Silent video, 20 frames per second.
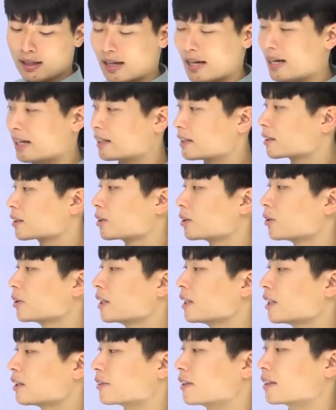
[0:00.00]
and
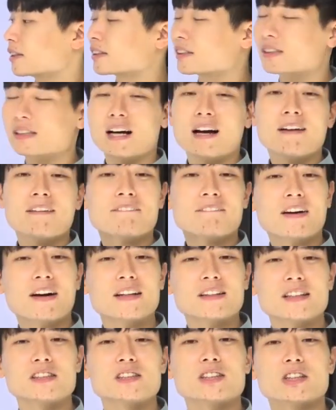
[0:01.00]
coherence. I
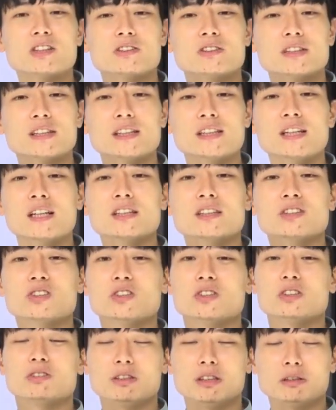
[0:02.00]
find that generally
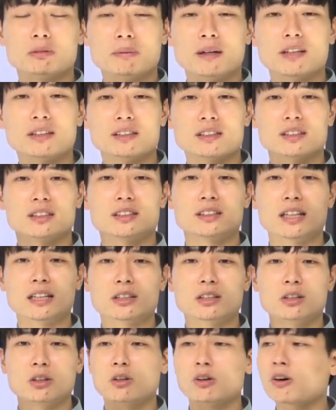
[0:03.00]
student responses
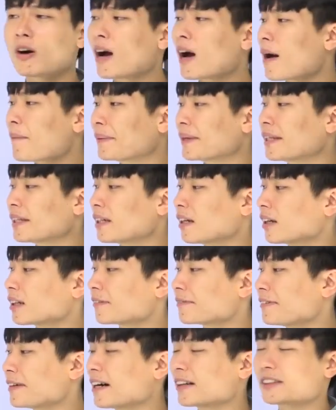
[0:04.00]
that go beyond
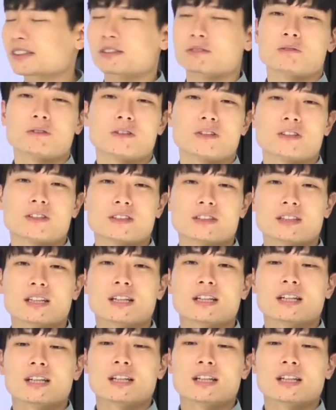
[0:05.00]
1,000 words